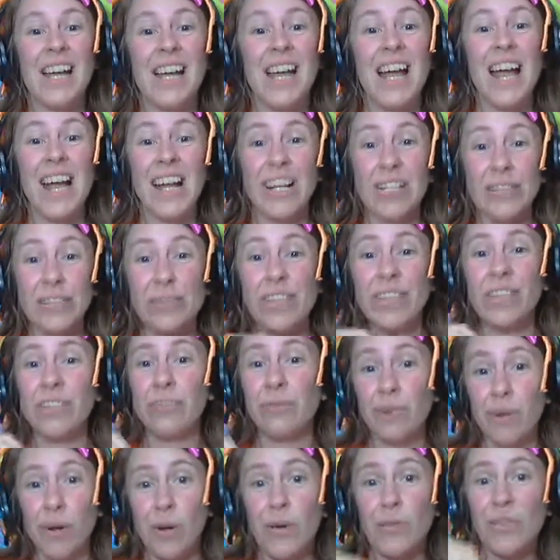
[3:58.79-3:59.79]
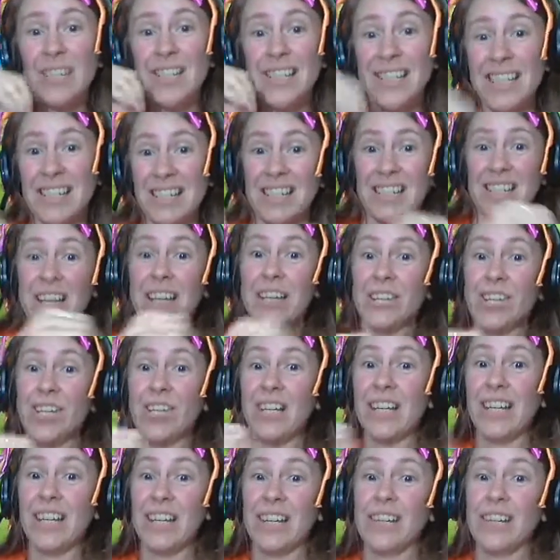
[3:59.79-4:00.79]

And you can throw this extension in